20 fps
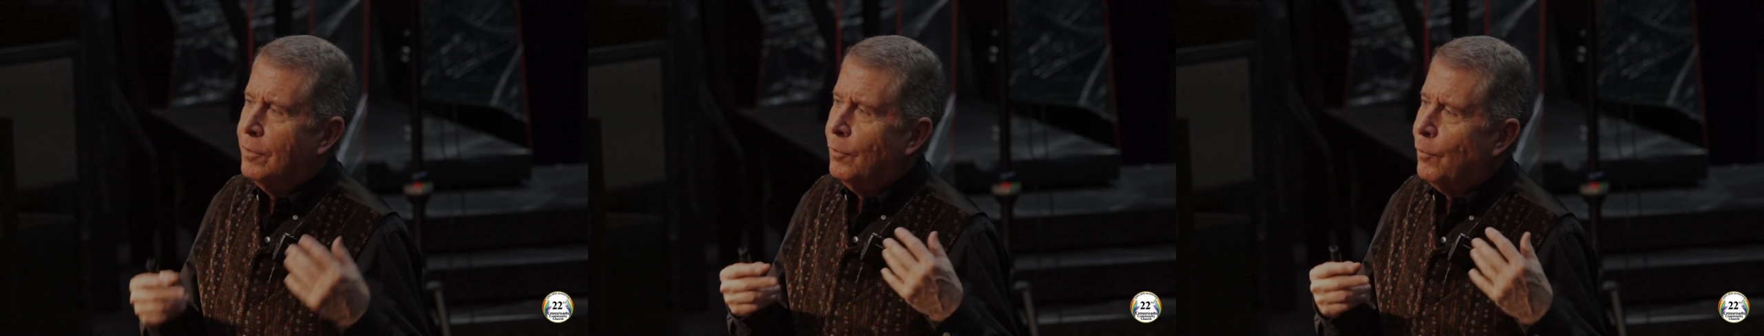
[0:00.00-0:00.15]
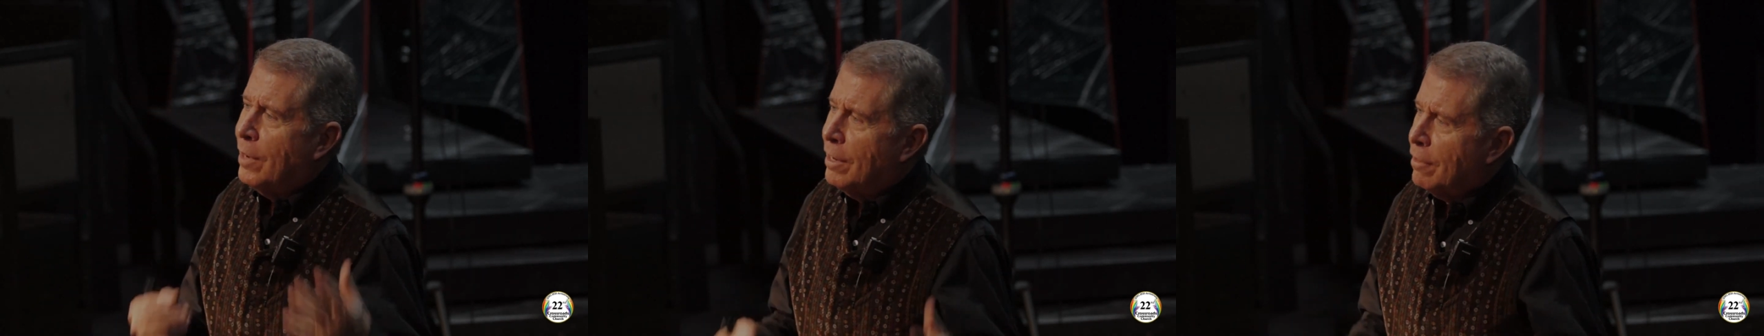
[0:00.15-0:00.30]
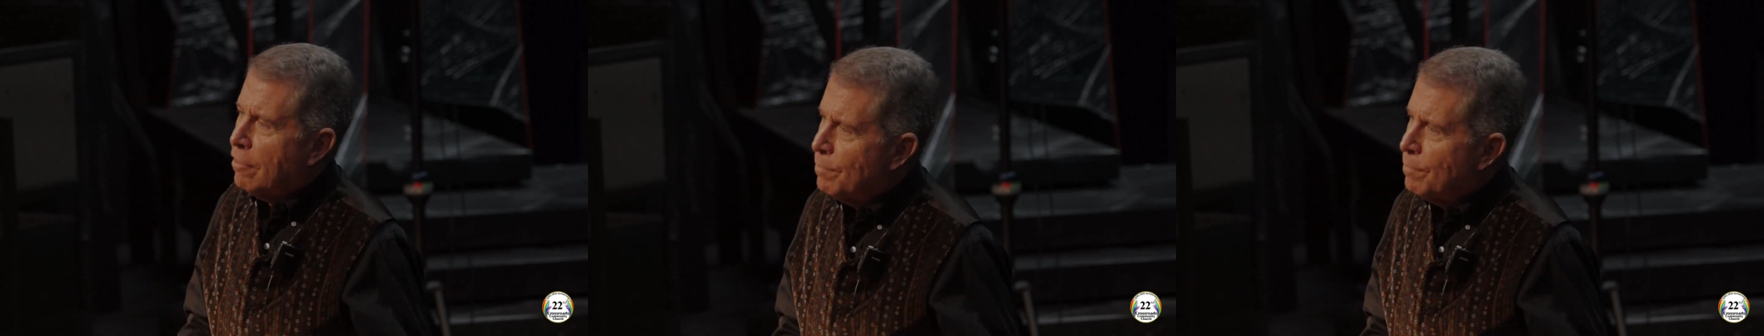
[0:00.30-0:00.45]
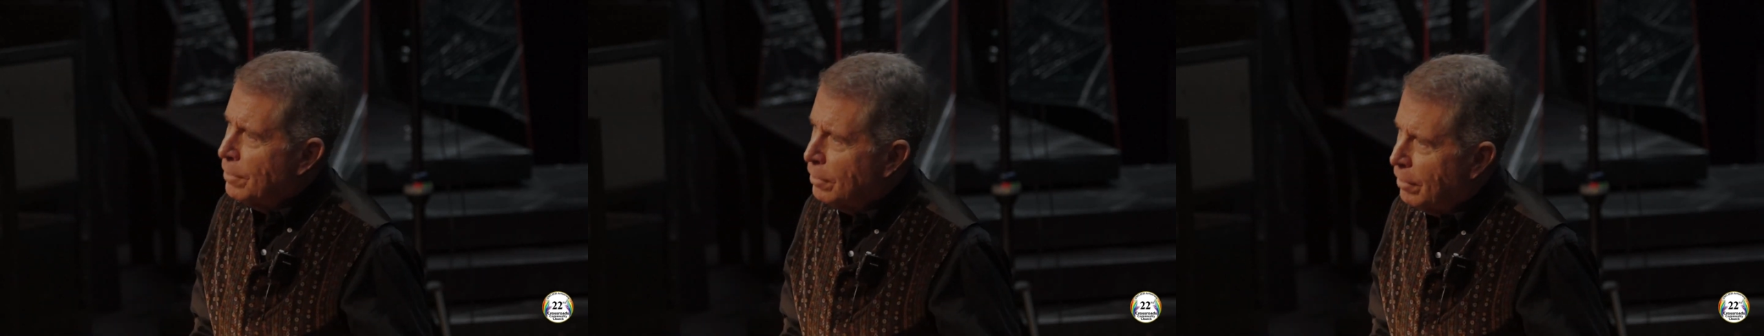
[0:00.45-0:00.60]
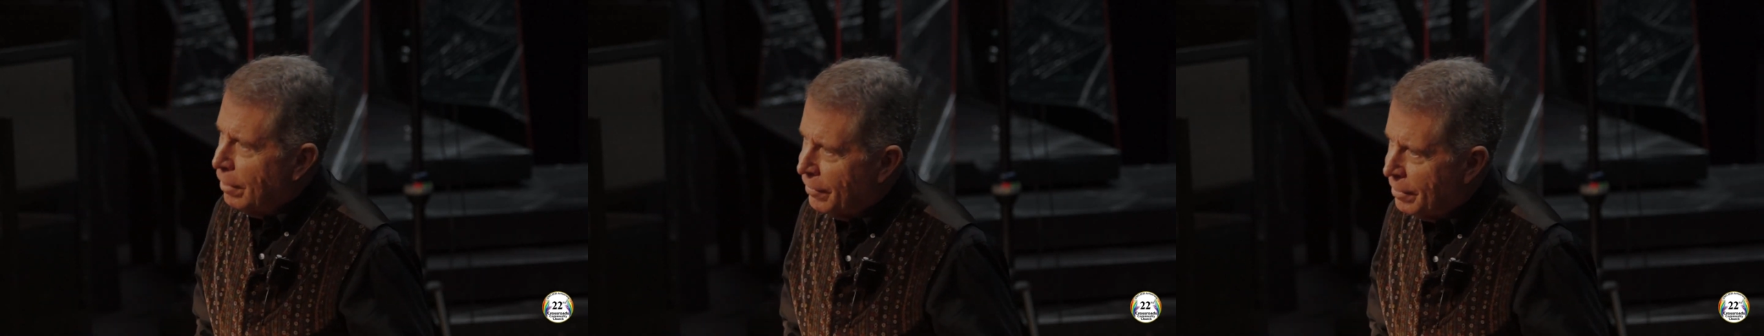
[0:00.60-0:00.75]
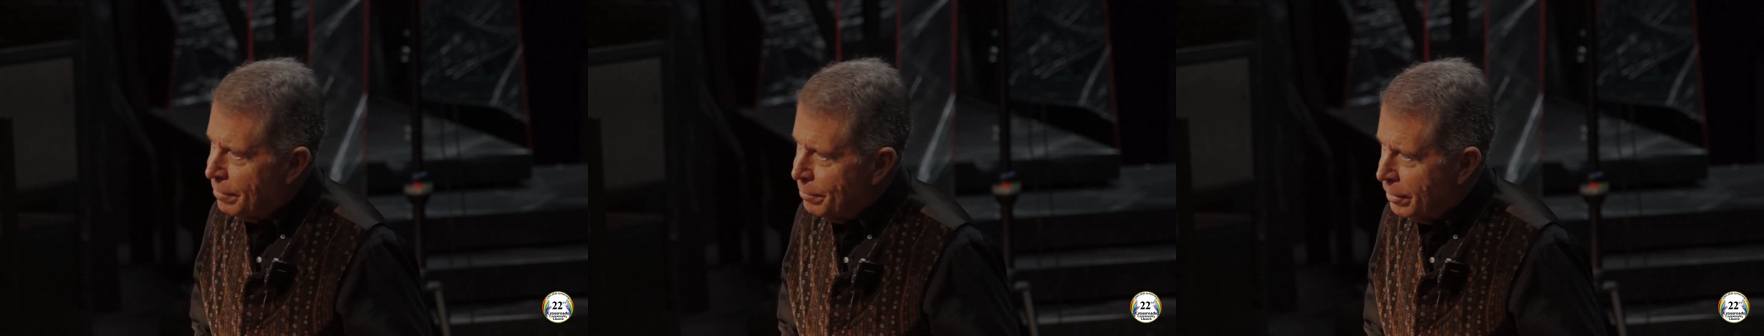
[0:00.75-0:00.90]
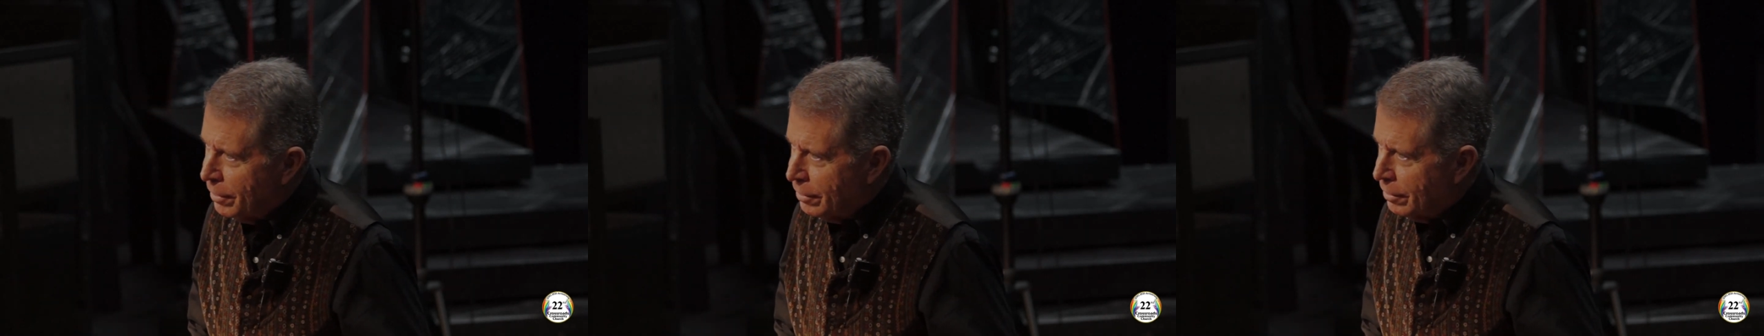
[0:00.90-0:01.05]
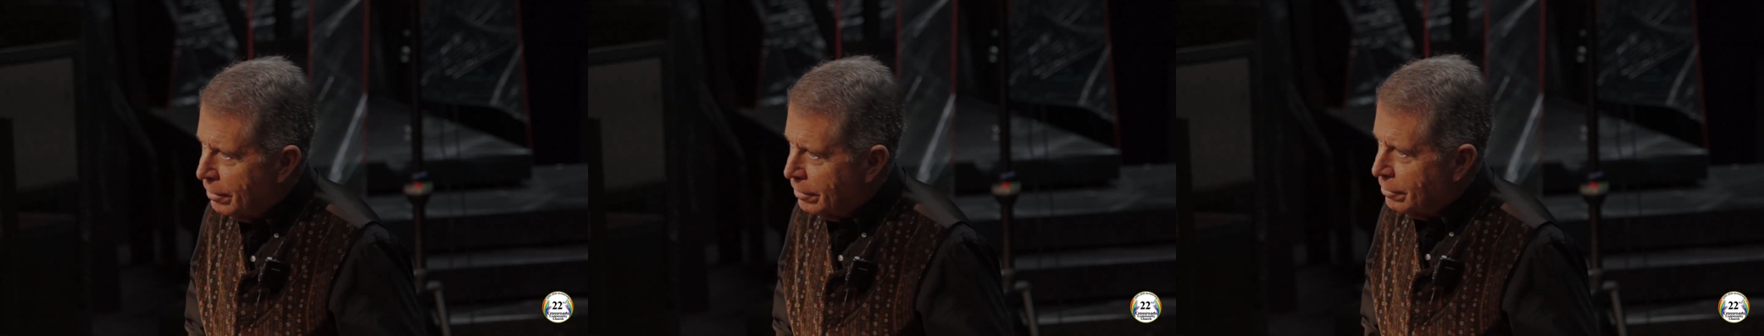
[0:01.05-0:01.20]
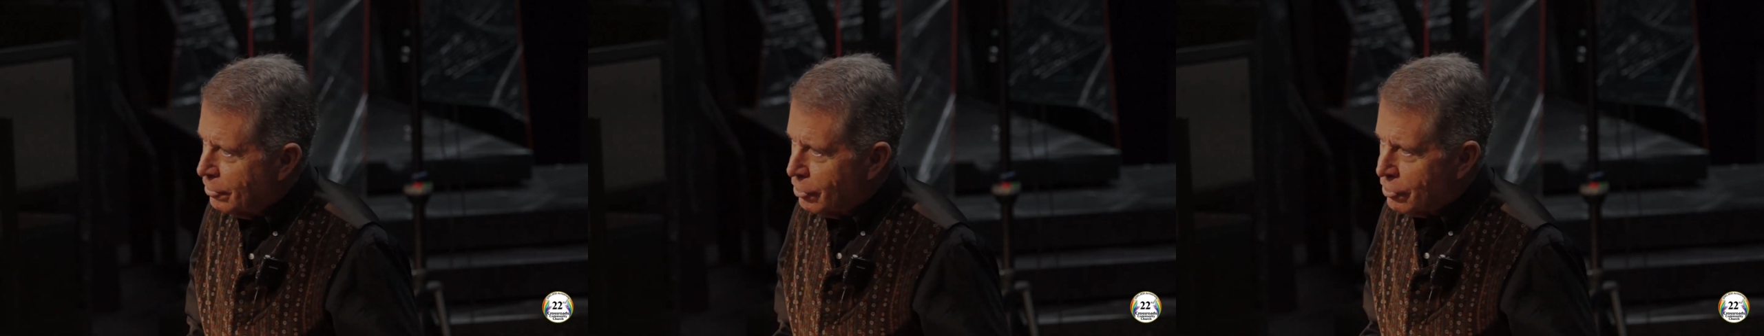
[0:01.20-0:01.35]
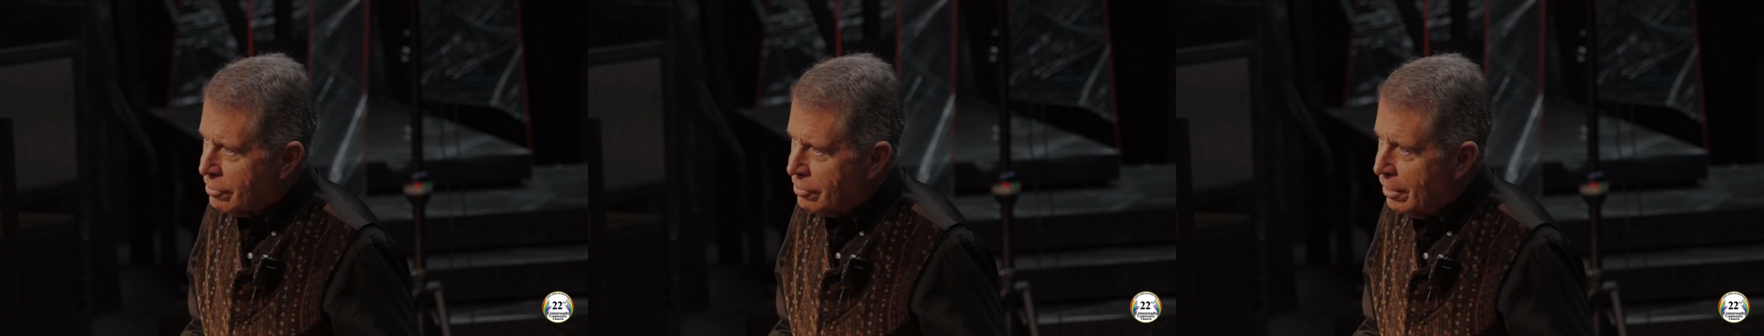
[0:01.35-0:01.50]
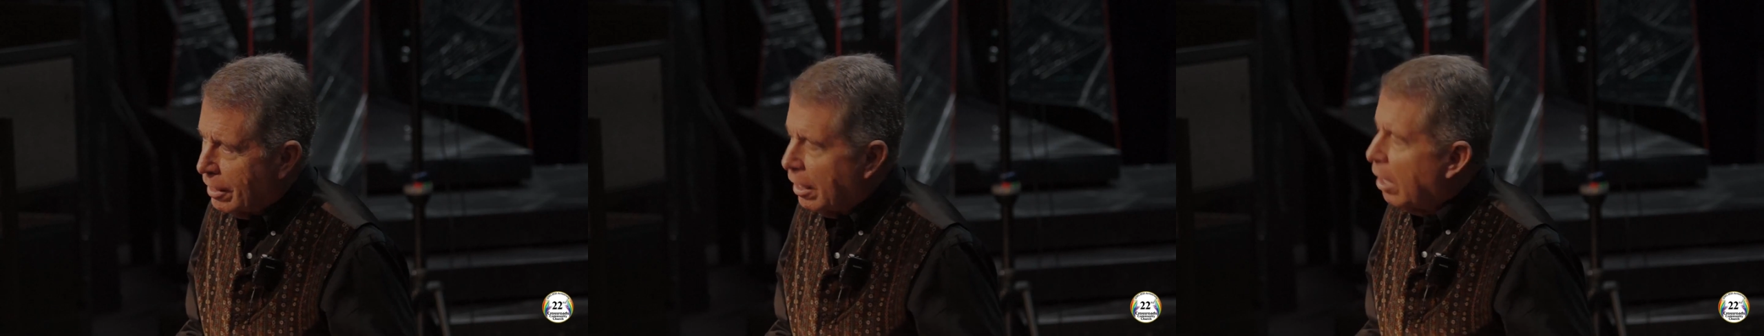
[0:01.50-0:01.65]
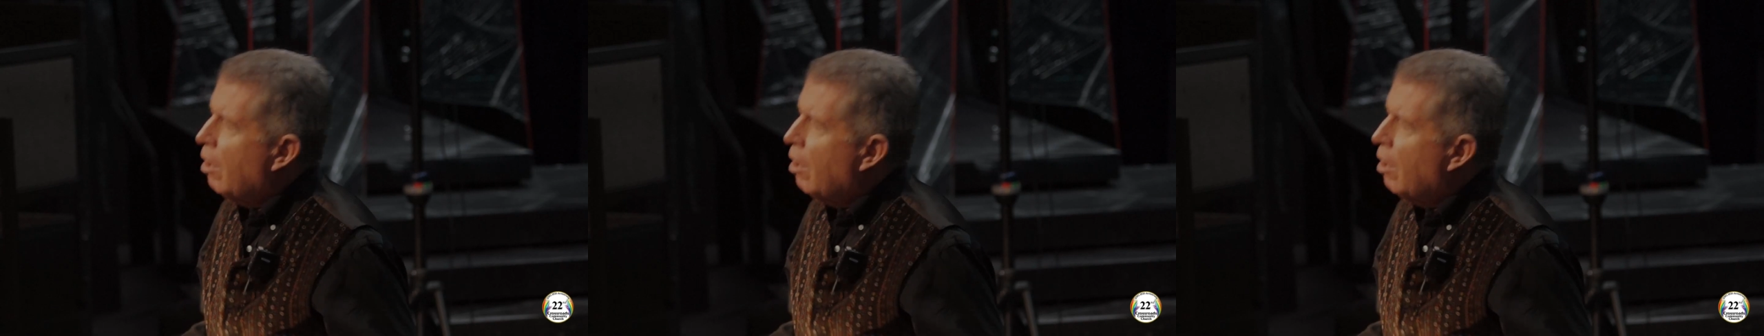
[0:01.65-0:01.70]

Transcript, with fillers: Why spend all that money on just,